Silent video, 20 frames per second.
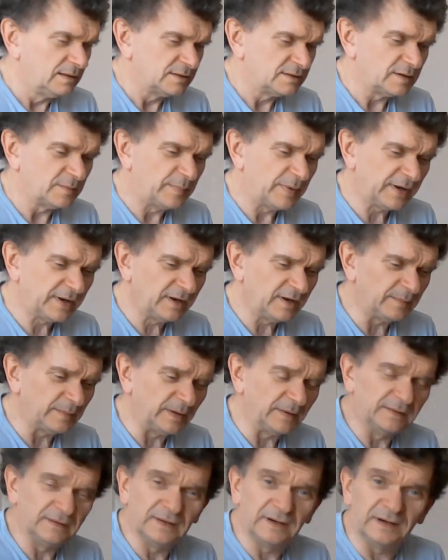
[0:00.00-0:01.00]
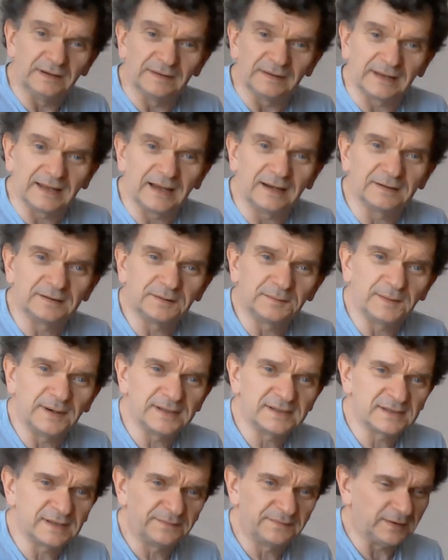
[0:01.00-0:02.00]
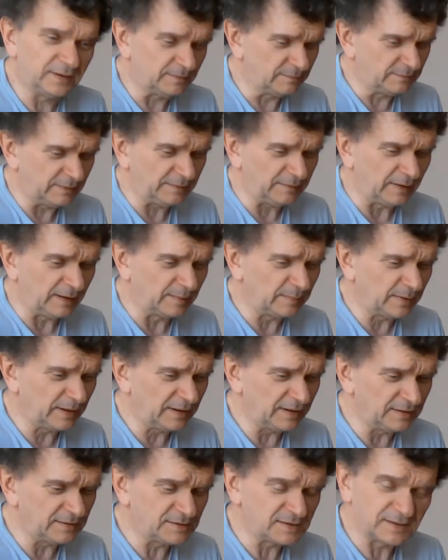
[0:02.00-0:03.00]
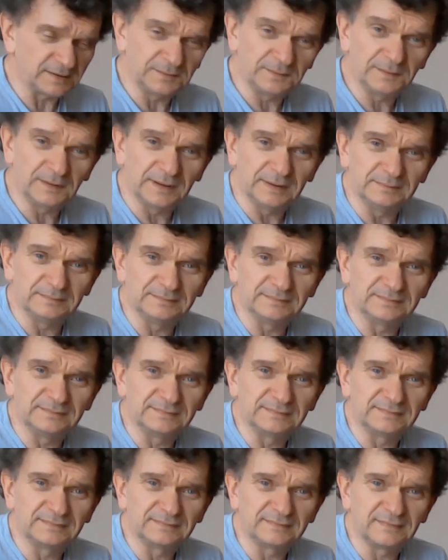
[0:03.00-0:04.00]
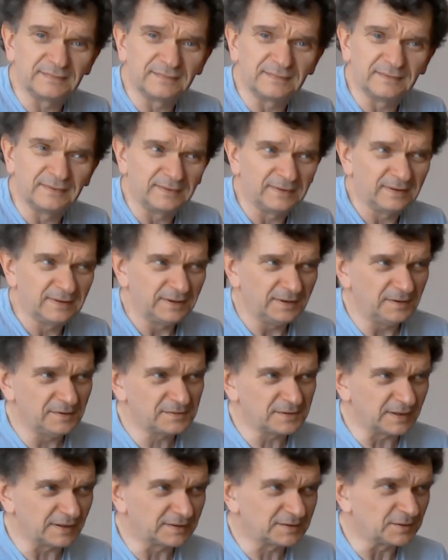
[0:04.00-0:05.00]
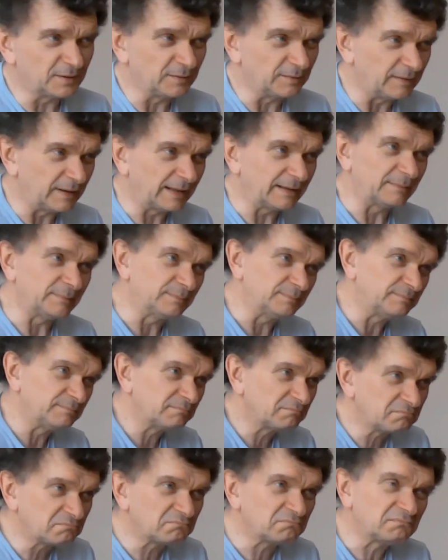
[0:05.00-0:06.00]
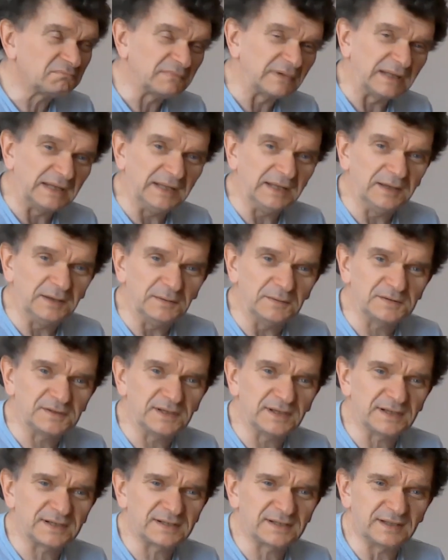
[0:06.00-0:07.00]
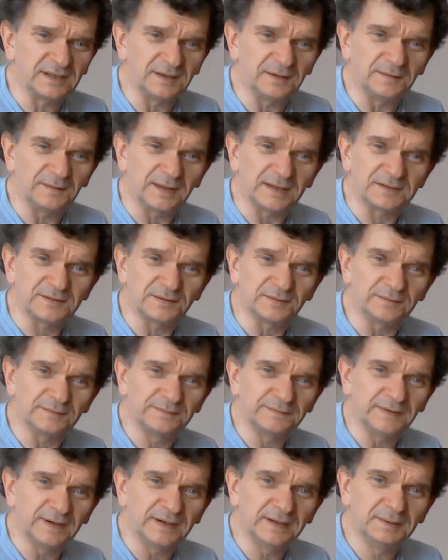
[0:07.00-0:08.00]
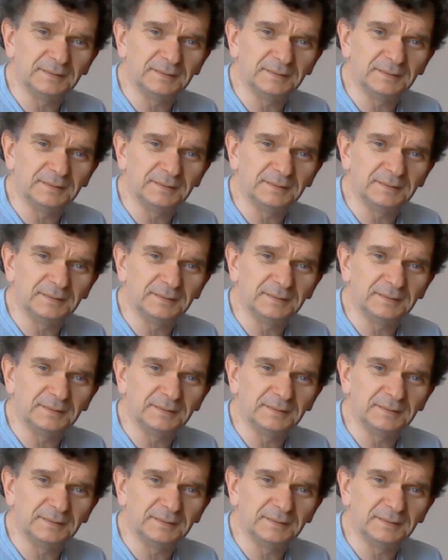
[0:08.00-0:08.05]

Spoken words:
So picking up on the counterweights, if like me, you're used to using sort of like an EQ6, that sort of